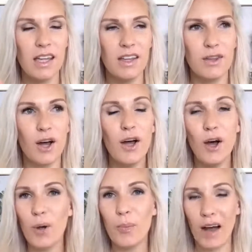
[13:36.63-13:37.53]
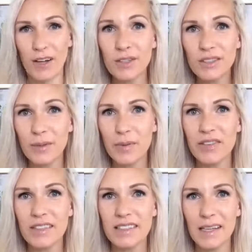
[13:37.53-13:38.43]
not all buyers are built
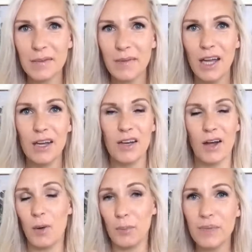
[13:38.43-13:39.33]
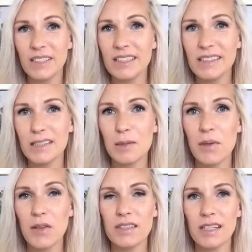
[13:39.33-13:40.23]
the same. Not all businesses are
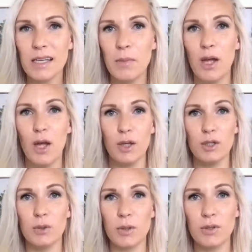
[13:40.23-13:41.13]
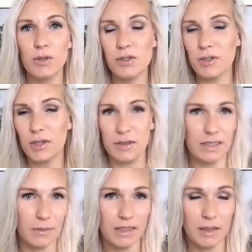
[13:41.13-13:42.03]
built the same. Your goals are not the
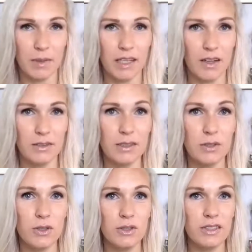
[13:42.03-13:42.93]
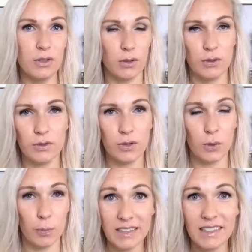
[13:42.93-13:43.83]
same as somebody else's goals.
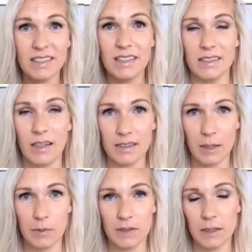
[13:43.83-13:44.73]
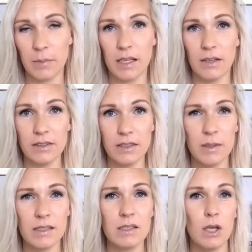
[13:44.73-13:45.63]
Your business is not the same as somebody else's
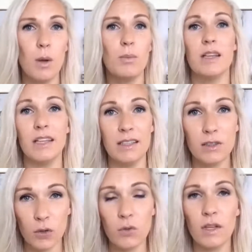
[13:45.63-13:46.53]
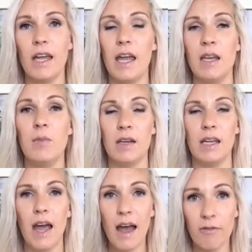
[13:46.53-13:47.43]
business. Please don't let
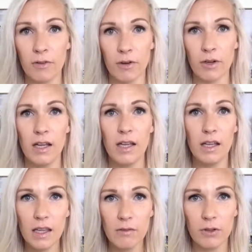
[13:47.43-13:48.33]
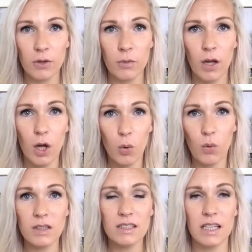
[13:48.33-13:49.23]
anybody ever give you
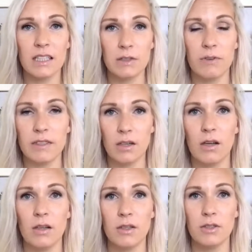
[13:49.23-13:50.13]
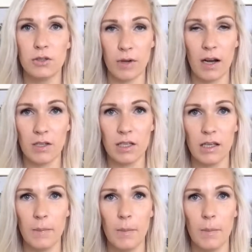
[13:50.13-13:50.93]
one size fits all strategy.